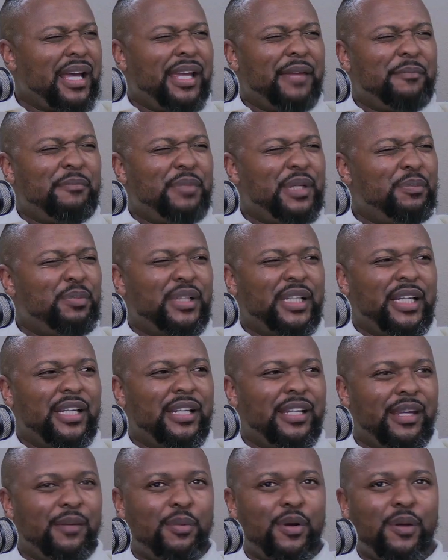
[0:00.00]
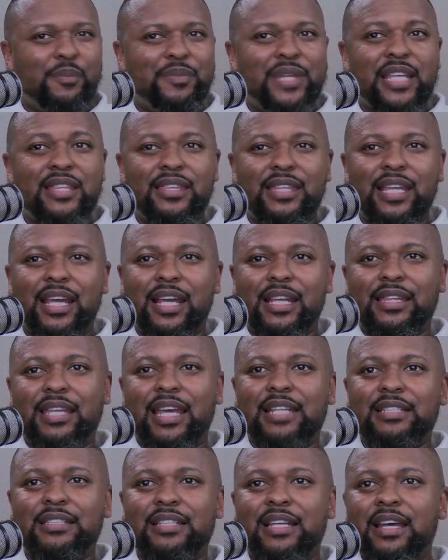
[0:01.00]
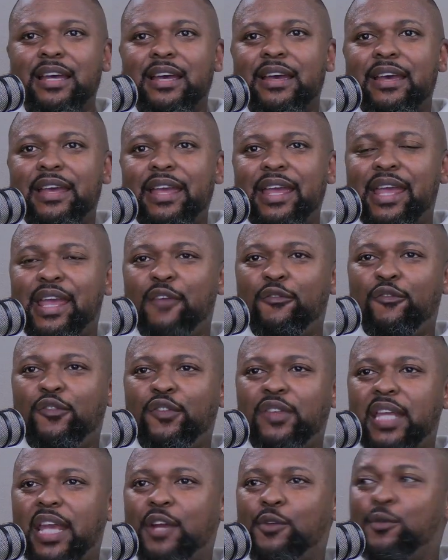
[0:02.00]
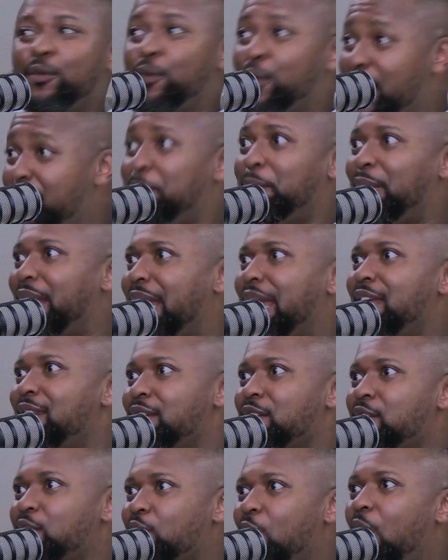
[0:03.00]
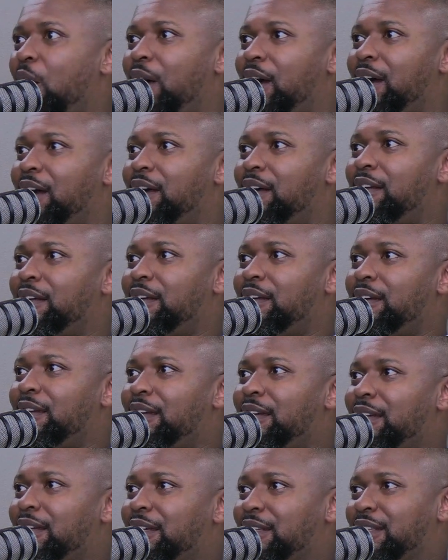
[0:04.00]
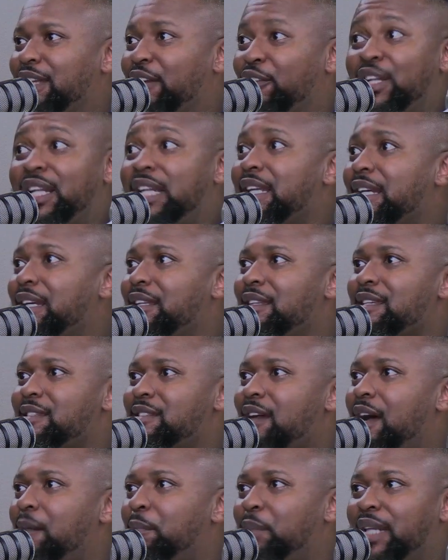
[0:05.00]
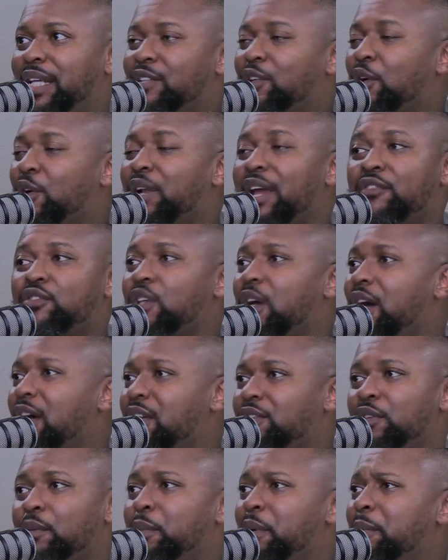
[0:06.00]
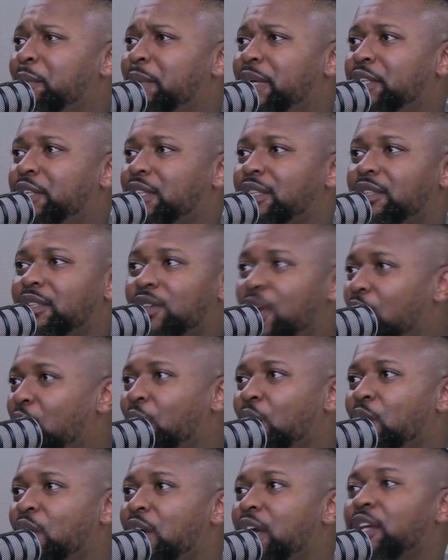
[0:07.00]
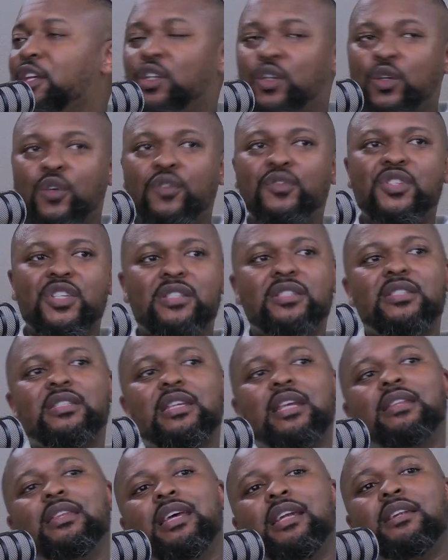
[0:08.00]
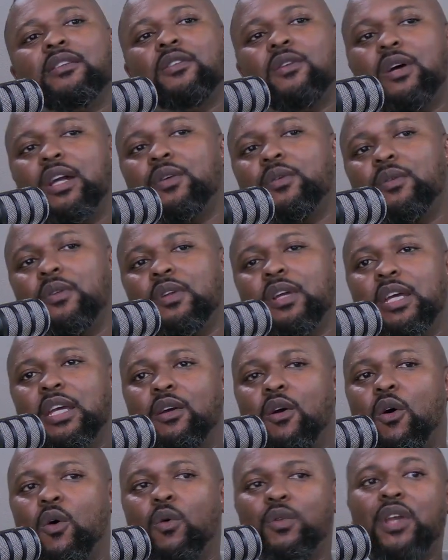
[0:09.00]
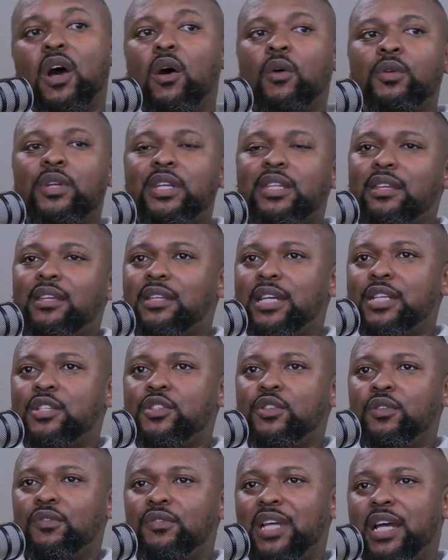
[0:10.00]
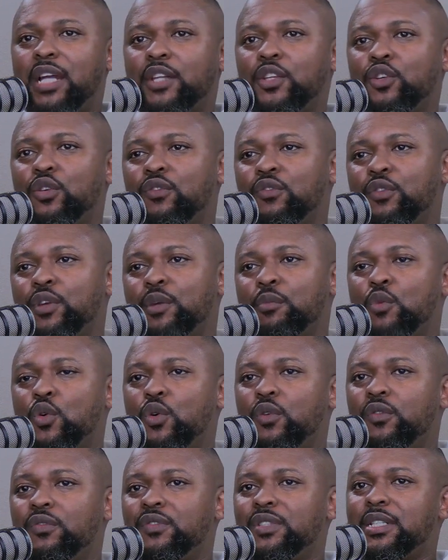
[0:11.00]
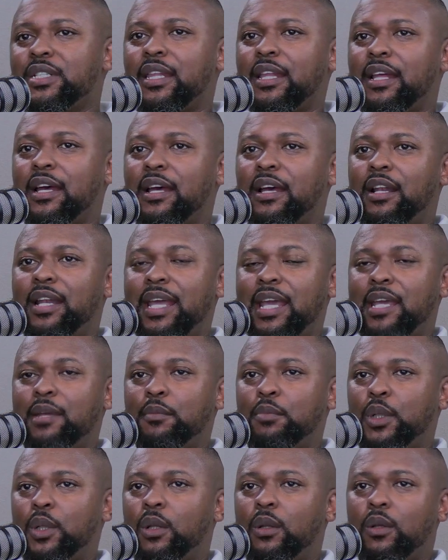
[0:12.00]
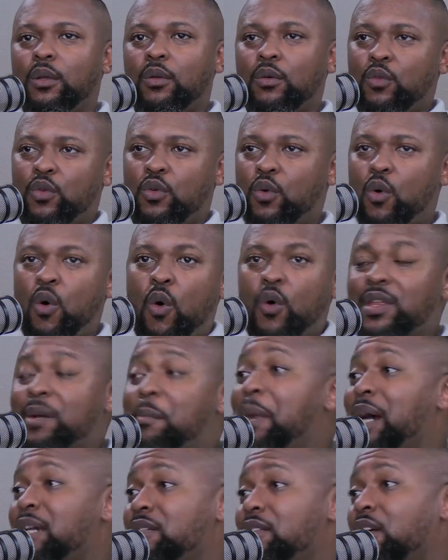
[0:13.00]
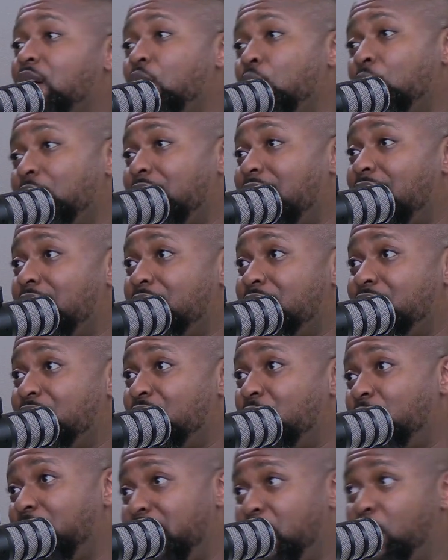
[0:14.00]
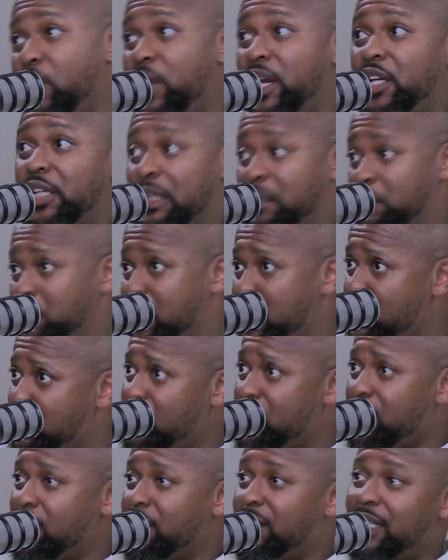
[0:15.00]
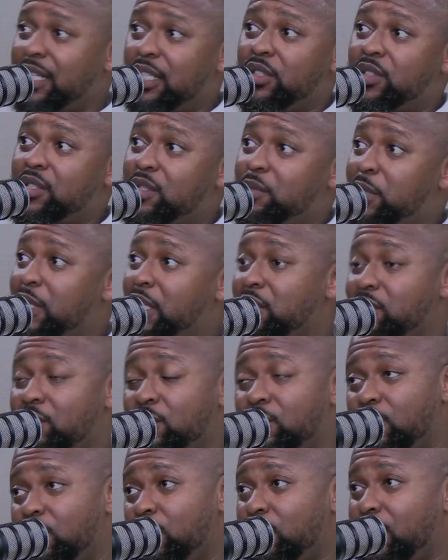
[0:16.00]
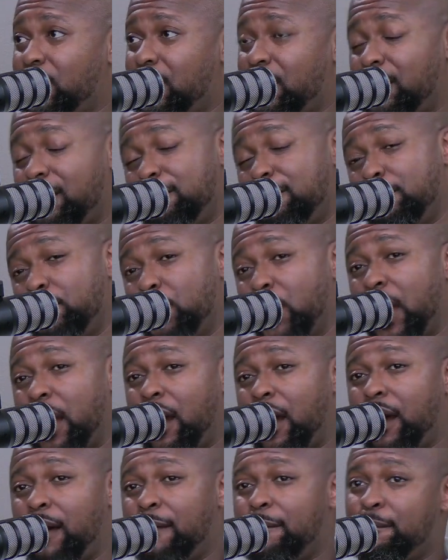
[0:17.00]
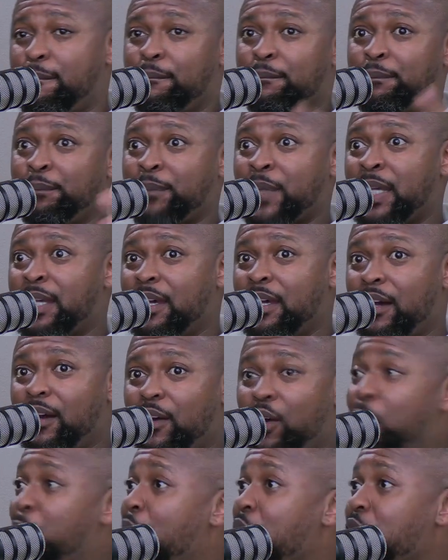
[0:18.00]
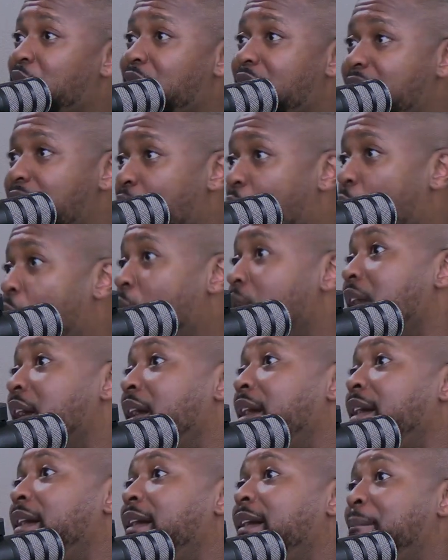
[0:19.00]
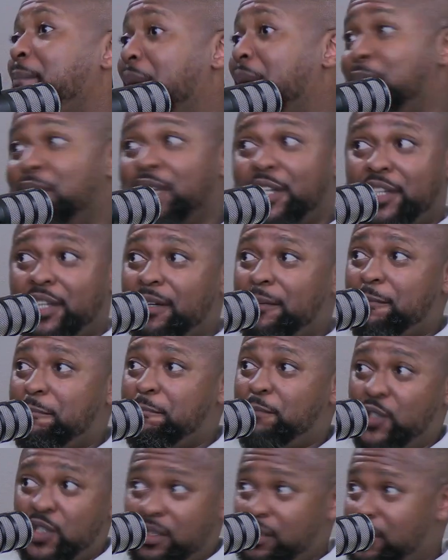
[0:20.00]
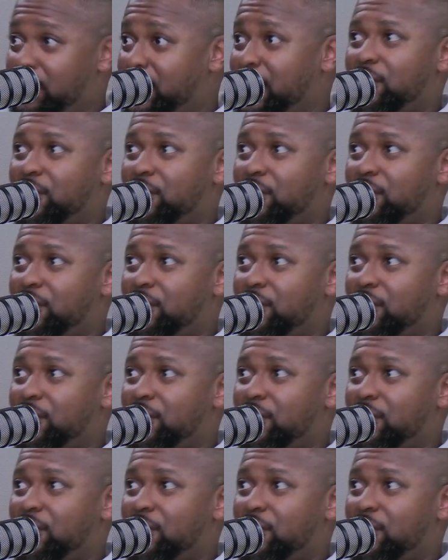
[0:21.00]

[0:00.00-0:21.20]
people in hip hop, they think that if they replay the song, they've cleared the sample, they don't have to ask for permission. No, you've just said that, no, I don't. Oh, the only thing that you've done, you've removed the label or the master owner out of the equation, but you still need to speak to the composers or their publisher. You still need to